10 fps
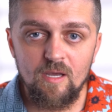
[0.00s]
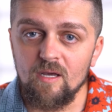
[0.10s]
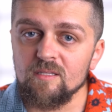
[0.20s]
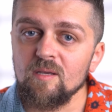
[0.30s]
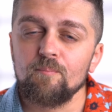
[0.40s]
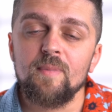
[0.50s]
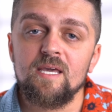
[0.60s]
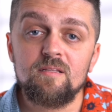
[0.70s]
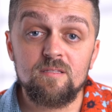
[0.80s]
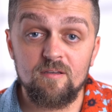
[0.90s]
The
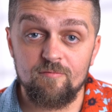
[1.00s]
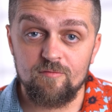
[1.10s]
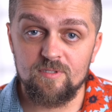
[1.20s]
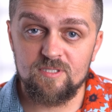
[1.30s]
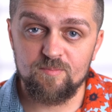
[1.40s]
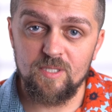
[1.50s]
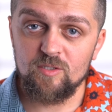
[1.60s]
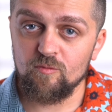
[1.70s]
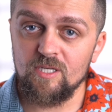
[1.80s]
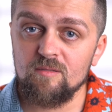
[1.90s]
main difference
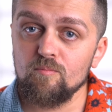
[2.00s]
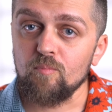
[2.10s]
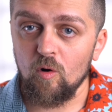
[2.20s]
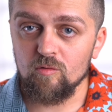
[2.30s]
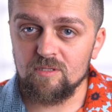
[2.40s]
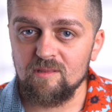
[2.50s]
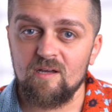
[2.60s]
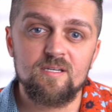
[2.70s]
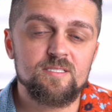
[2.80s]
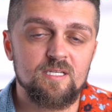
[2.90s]
between both
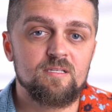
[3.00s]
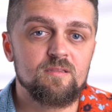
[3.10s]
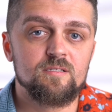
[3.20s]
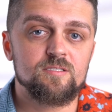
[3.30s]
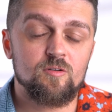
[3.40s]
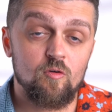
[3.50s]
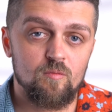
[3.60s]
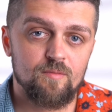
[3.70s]
lies in the scope.